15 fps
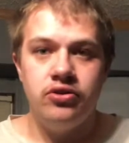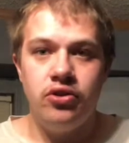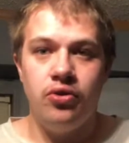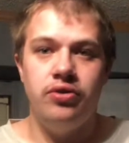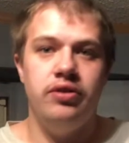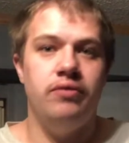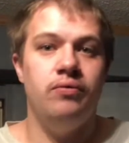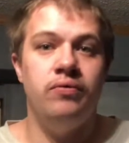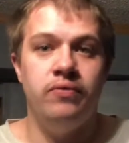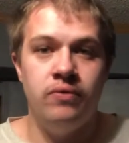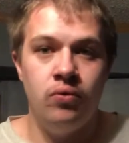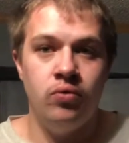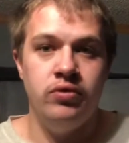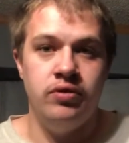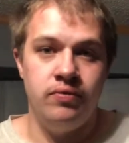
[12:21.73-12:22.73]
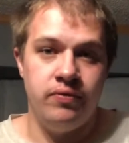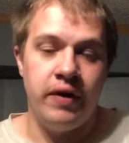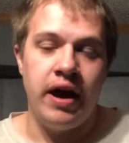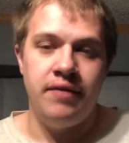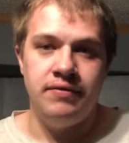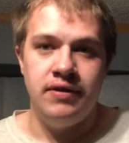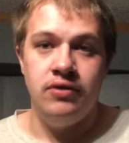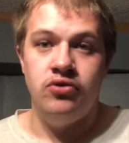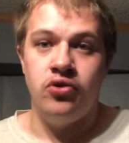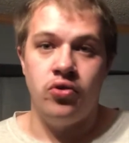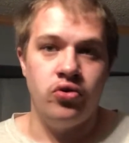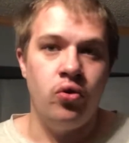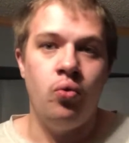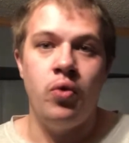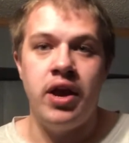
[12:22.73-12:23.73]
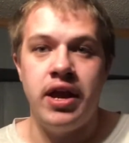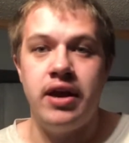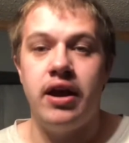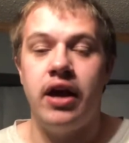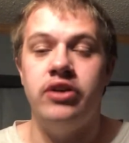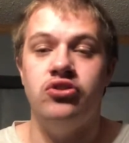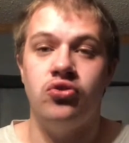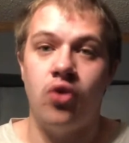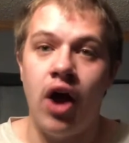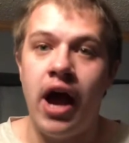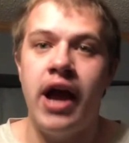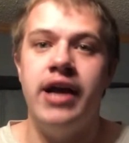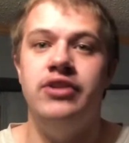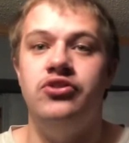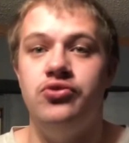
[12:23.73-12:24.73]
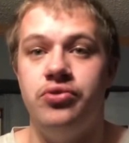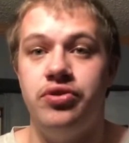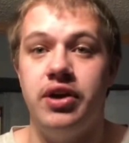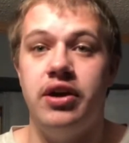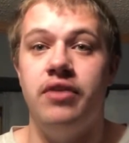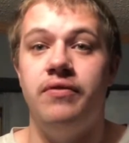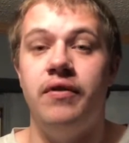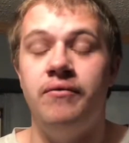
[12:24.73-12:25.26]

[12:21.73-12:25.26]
during the week I try to think of